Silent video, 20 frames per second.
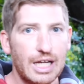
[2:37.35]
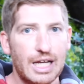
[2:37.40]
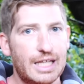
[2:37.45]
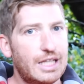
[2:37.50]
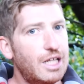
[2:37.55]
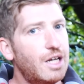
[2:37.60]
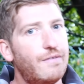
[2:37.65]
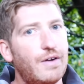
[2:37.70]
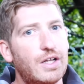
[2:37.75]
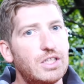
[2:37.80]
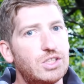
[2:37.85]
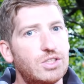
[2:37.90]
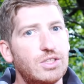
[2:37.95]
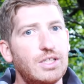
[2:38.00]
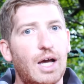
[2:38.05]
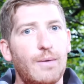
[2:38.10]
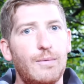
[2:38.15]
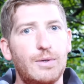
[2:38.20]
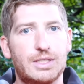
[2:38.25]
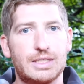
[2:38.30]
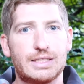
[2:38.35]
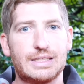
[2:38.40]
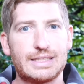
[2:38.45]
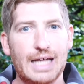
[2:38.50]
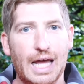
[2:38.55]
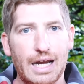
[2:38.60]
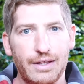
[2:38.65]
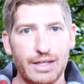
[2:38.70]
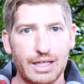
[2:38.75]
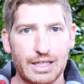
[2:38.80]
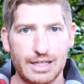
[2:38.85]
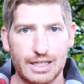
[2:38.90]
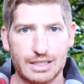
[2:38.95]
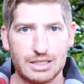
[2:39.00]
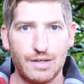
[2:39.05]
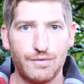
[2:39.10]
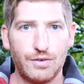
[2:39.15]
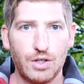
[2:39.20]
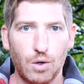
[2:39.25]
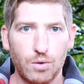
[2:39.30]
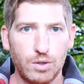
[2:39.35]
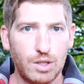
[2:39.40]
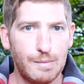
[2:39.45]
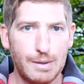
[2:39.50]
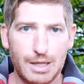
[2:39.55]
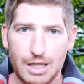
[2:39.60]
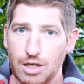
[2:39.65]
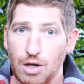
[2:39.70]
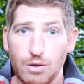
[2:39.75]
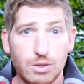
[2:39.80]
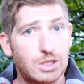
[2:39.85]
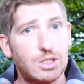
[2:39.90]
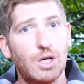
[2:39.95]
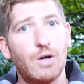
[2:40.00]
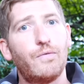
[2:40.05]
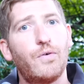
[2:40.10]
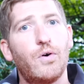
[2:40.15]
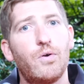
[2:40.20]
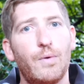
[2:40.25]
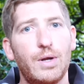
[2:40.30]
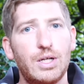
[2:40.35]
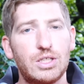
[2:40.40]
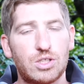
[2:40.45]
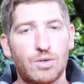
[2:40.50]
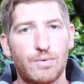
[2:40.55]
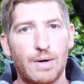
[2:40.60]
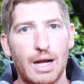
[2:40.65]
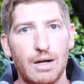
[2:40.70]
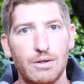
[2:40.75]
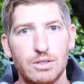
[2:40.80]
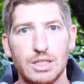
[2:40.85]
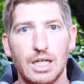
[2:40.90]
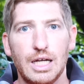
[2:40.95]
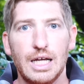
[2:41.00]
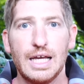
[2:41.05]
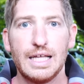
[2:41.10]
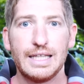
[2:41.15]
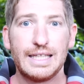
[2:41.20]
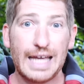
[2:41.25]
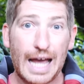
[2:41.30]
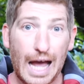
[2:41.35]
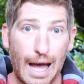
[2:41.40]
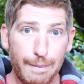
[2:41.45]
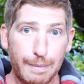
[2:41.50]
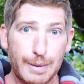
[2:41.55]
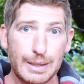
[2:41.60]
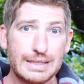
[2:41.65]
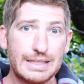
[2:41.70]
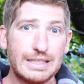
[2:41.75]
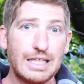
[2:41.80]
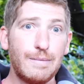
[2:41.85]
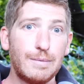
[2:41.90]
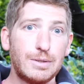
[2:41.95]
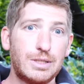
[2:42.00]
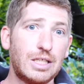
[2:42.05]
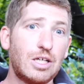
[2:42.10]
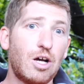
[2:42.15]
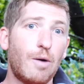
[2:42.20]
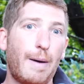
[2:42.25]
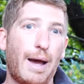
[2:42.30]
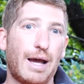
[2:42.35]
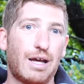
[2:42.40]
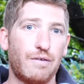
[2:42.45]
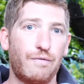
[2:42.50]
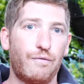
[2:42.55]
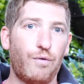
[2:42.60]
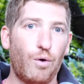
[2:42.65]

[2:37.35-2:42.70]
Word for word: and then eventually I went to satellite connectivity only, meaning no cell phone range around, the app can seamlessly seamlessly go back and